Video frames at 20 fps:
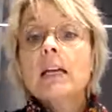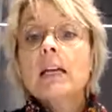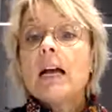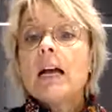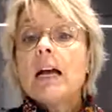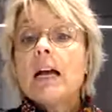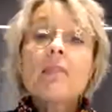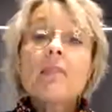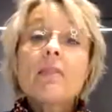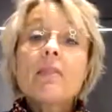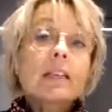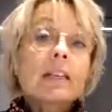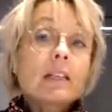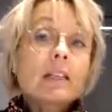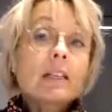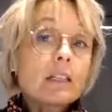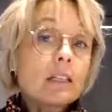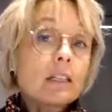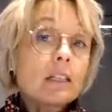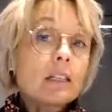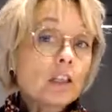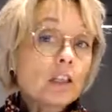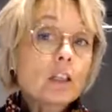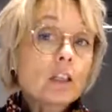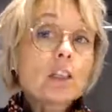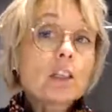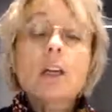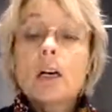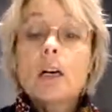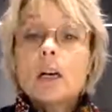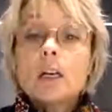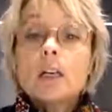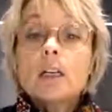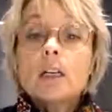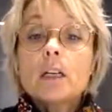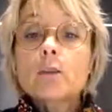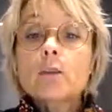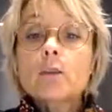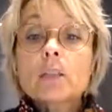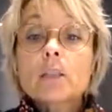and the kitchen
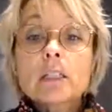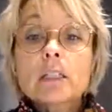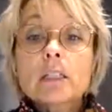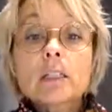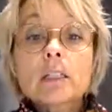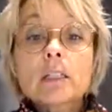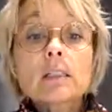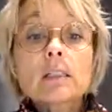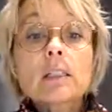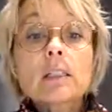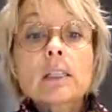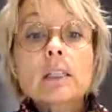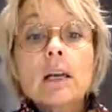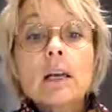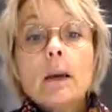utensils,